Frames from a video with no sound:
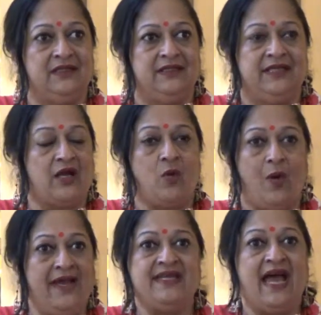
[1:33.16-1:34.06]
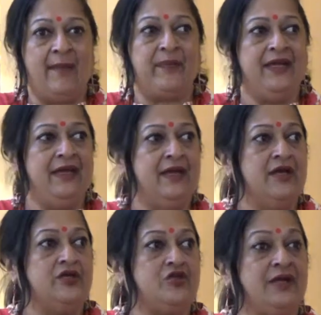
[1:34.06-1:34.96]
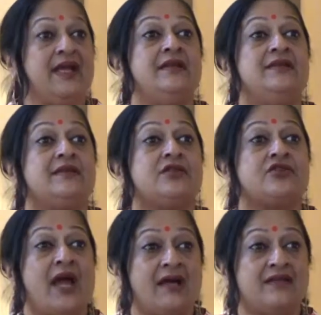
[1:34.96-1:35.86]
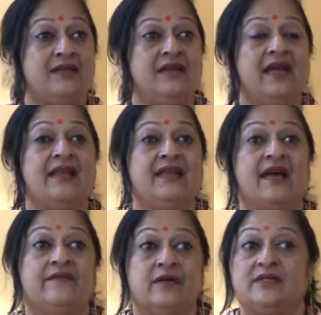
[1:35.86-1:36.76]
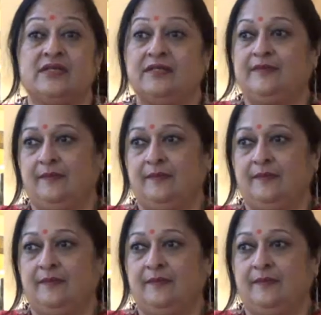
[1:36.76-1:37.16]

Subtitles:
They're quite happy to get distracted and diverted.